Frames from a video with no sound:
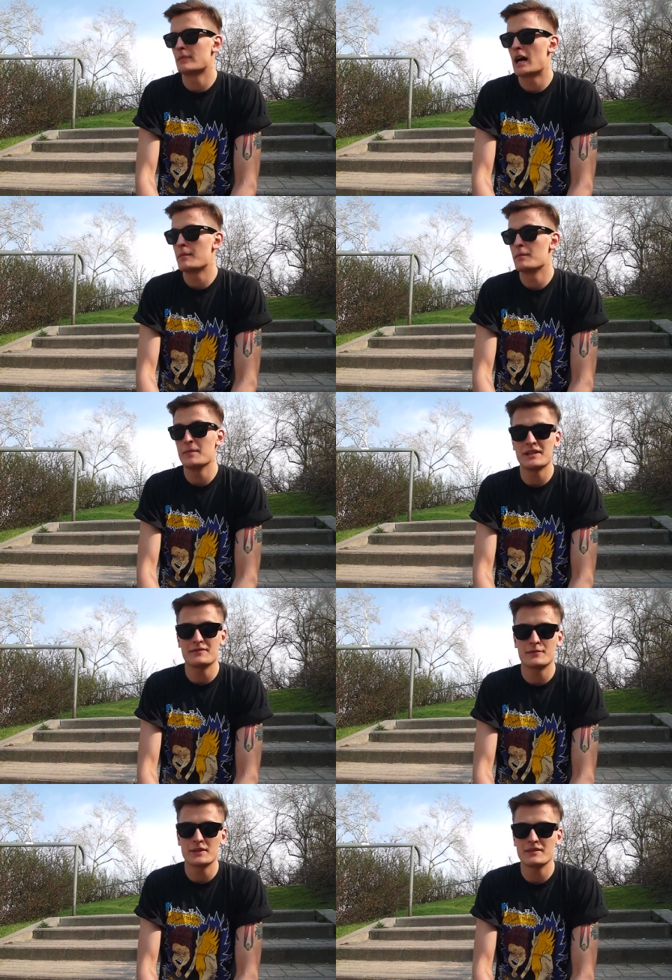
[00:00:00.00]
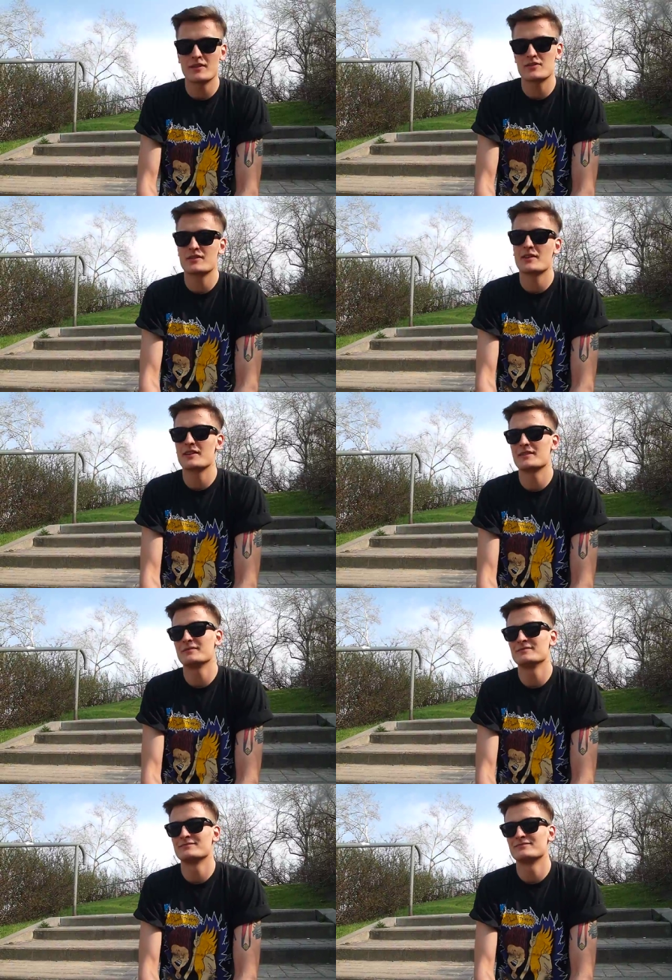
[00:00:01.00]
I'm meat-free,
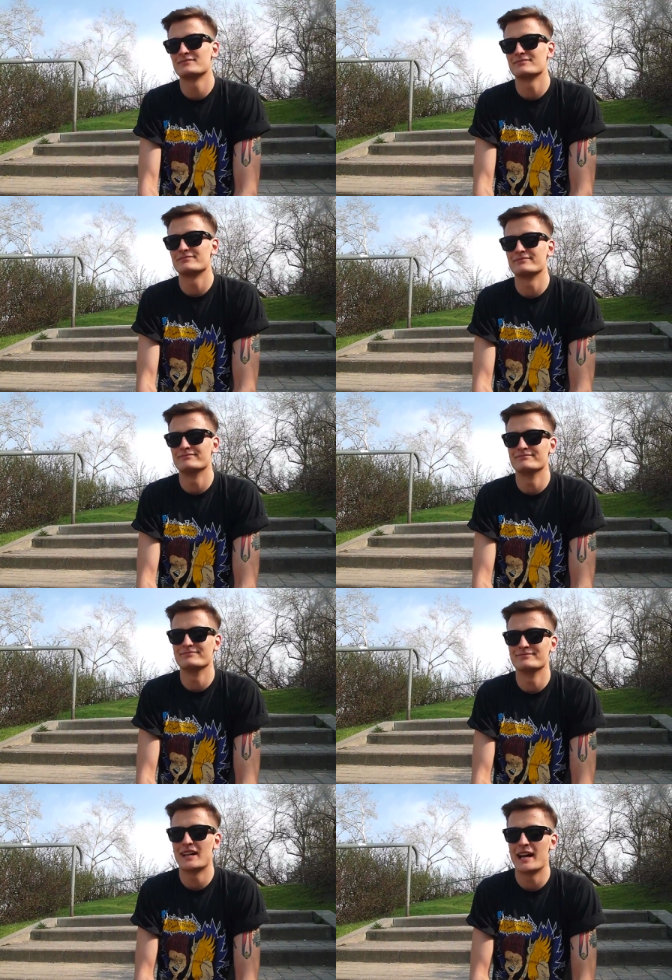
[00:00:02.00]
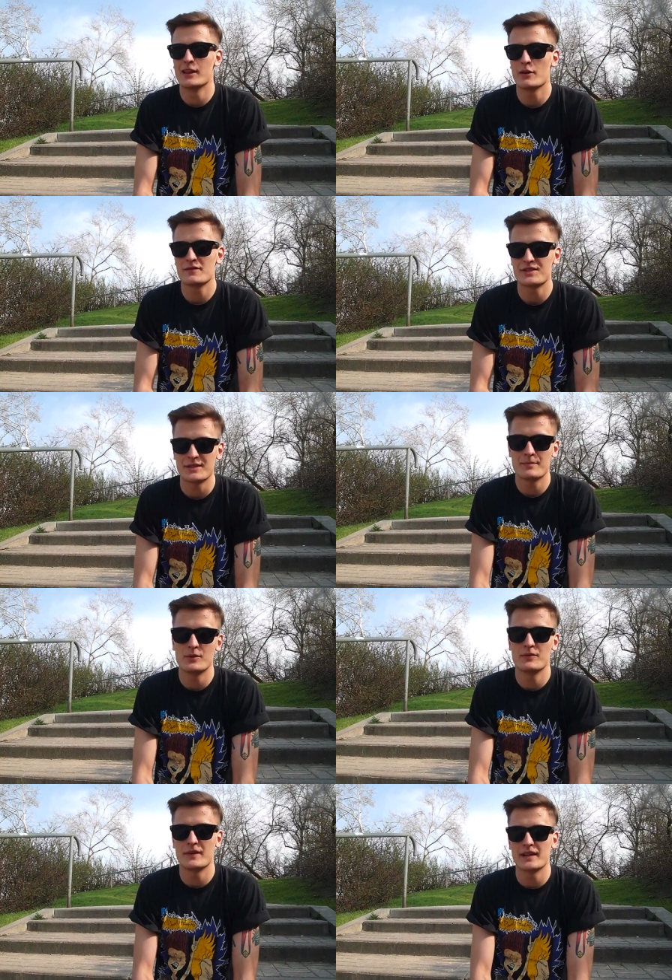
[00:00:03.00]
vegetarian. Um, I love
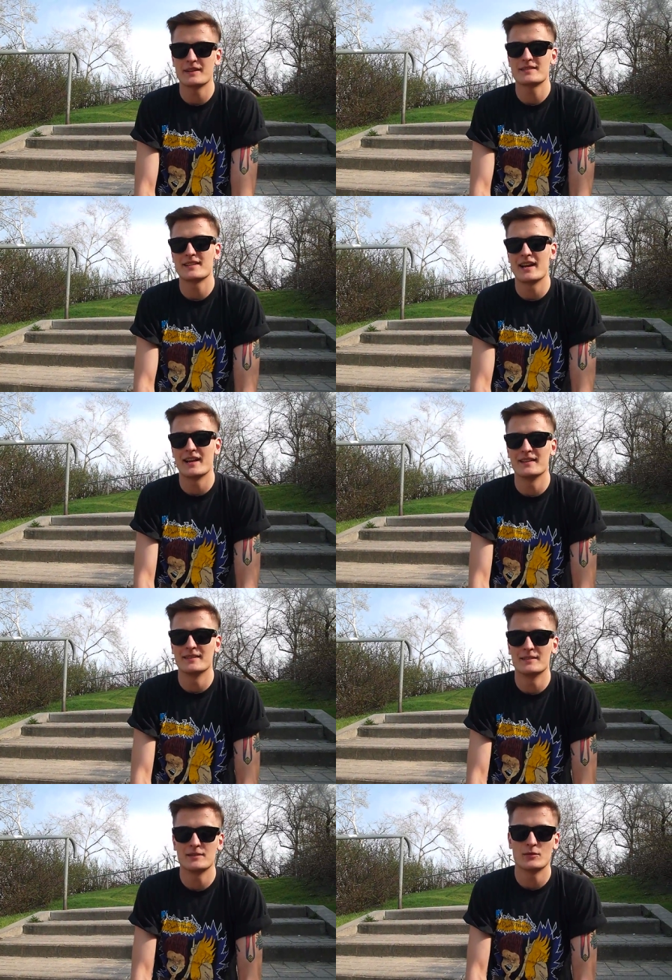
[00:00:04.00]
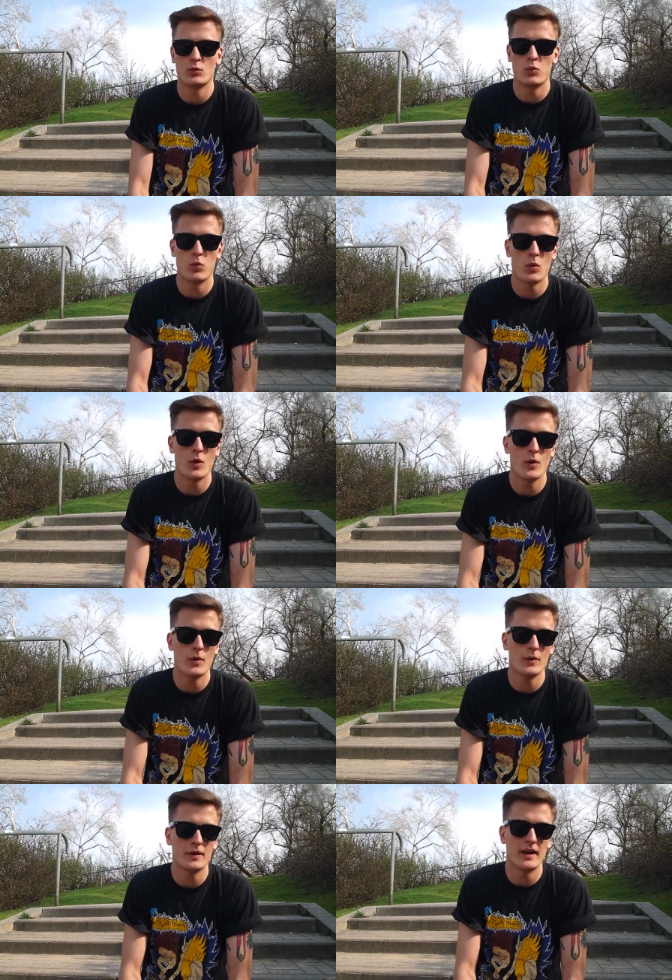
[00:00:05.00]
simple things, and
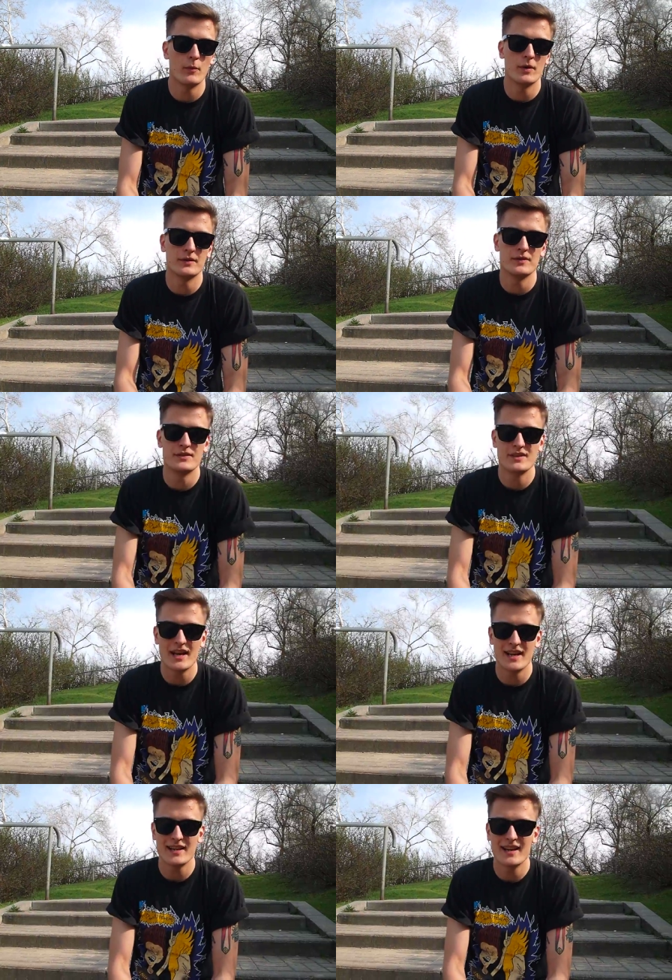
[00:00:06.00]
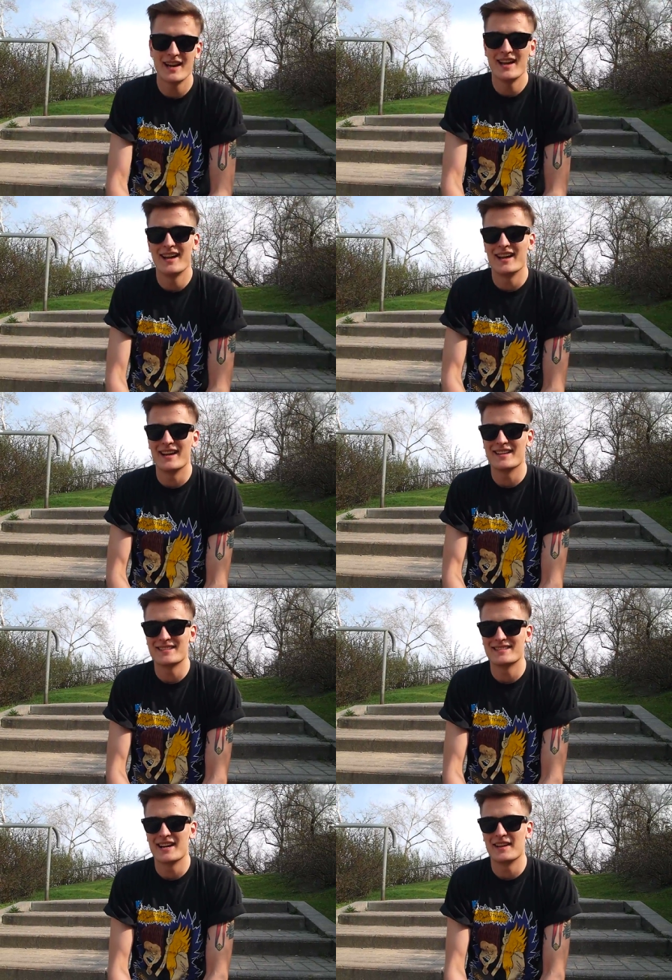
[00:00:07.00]
what I want to say
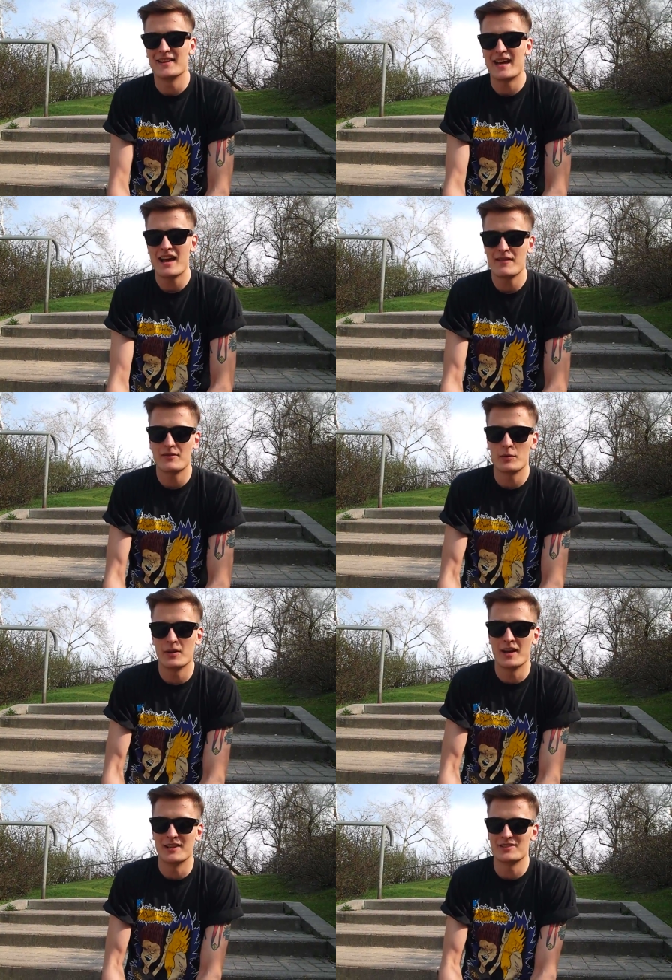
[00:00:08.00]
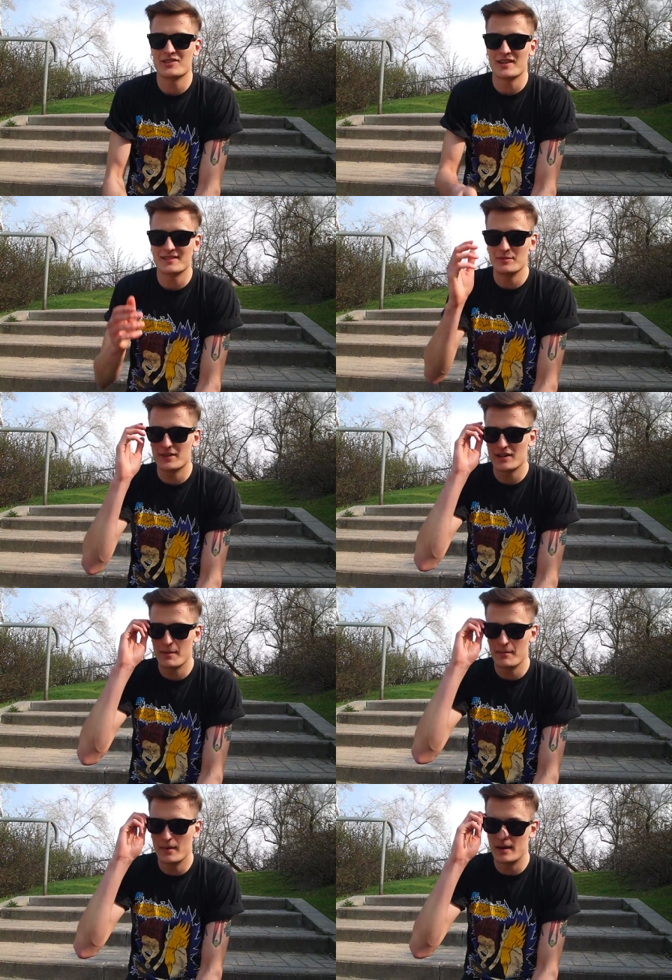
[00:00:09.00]
is that everyone has a chance to
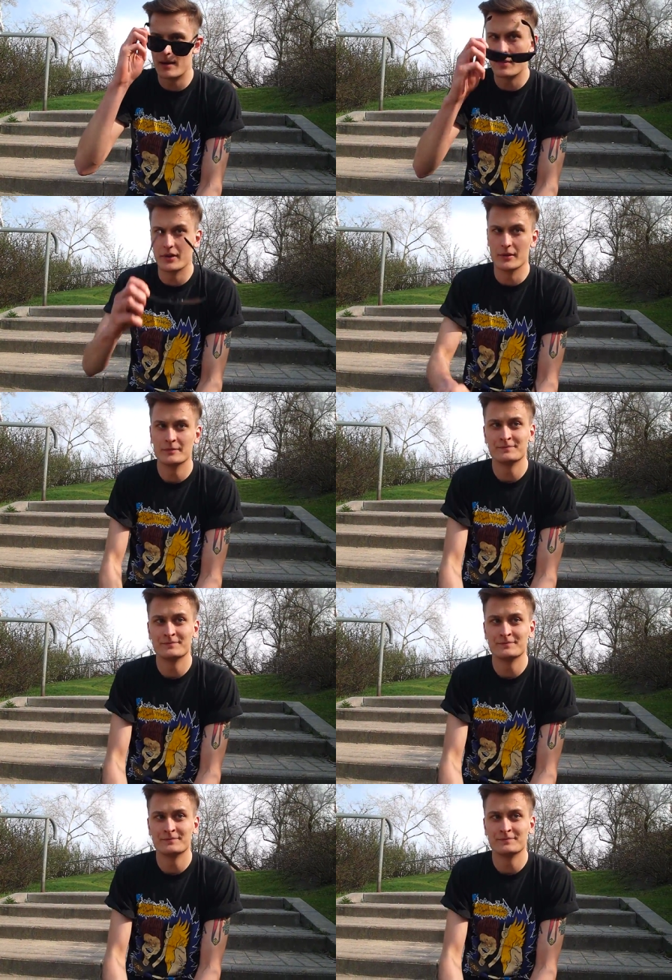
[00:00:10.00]
become a model.